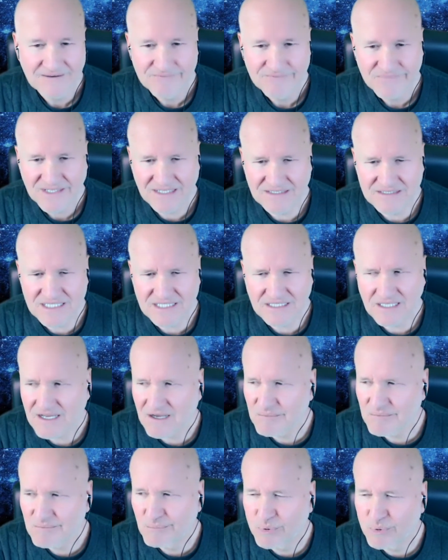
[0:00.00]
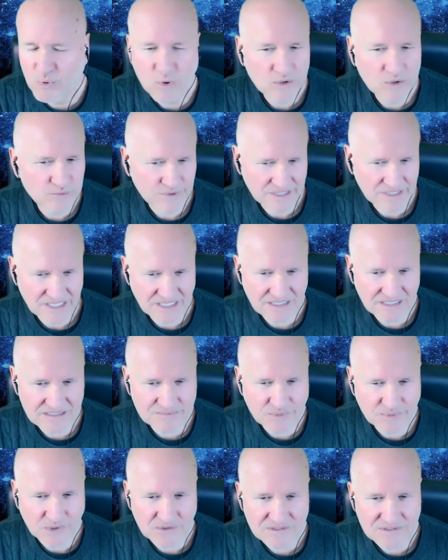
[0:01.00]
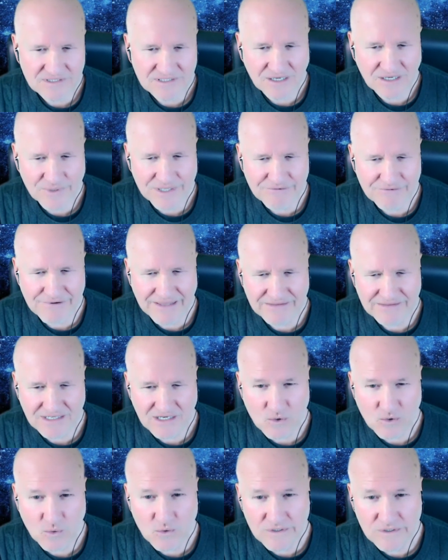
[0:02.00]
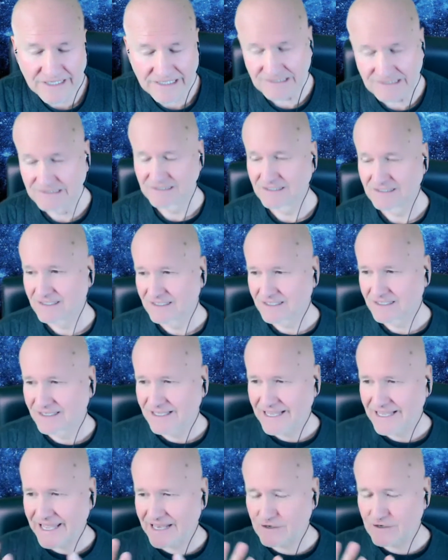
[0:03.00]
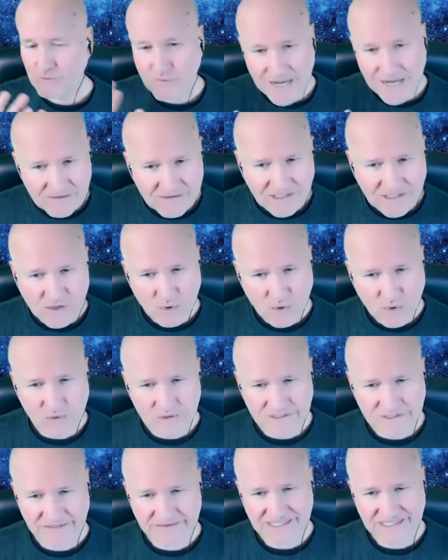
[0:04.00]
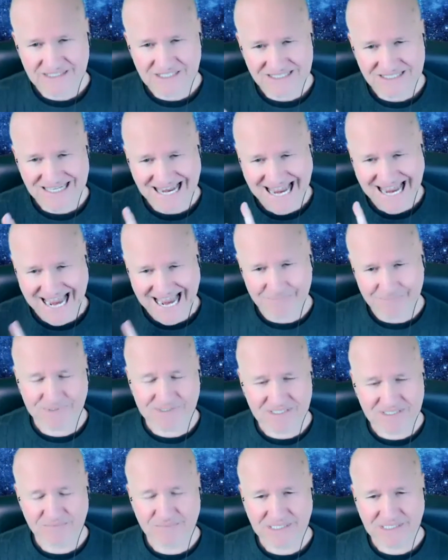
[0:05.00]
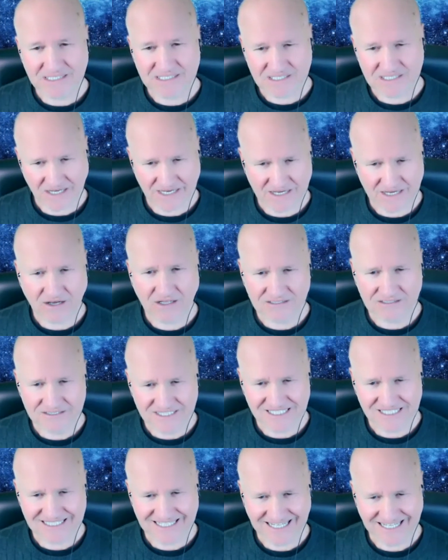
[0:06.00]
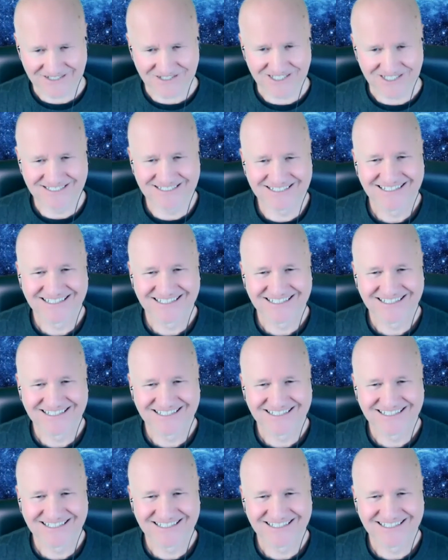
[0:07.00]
until I got bored with kids' books and I went around the corner. And around the corner, there just happened to be the psychology section.